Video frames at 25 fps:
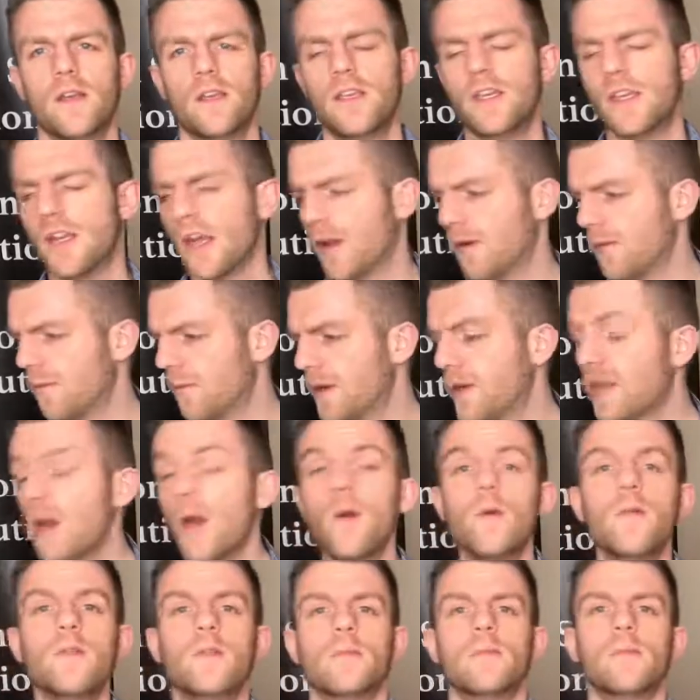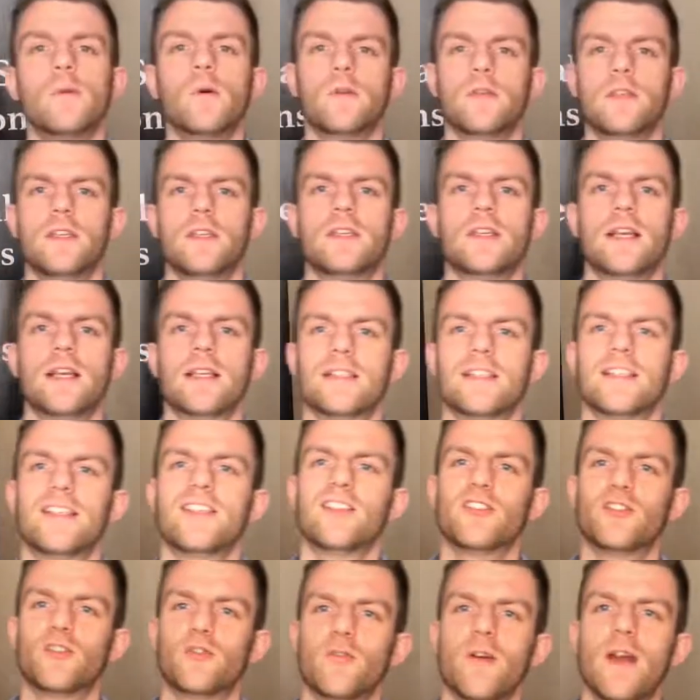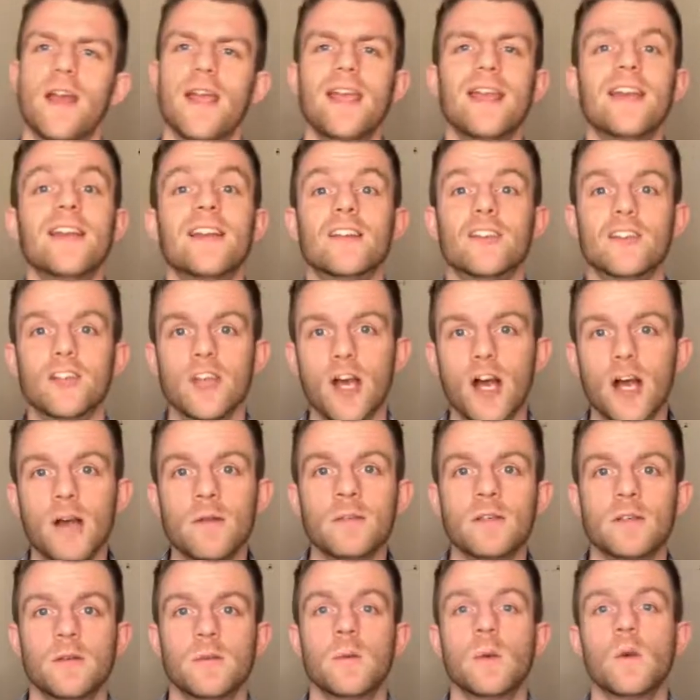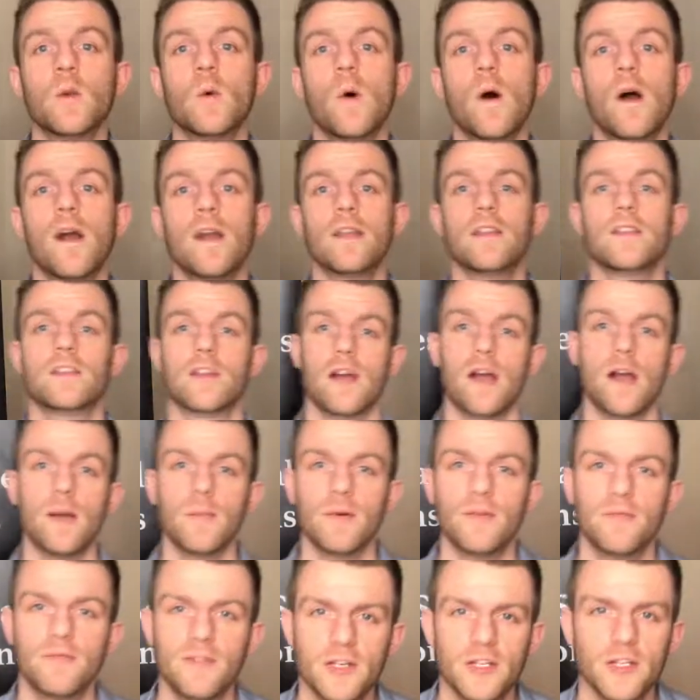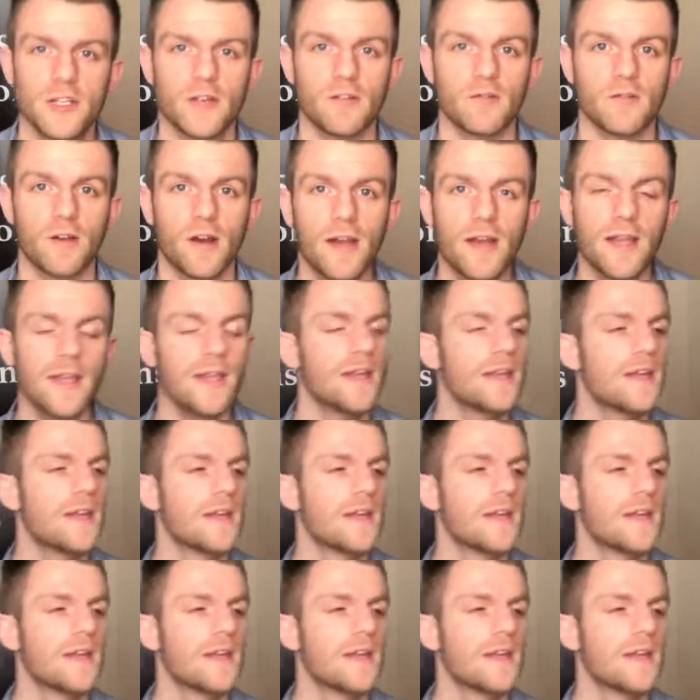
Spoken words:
You know, we know that multitasking is great and at times it can be quite time efficient, right?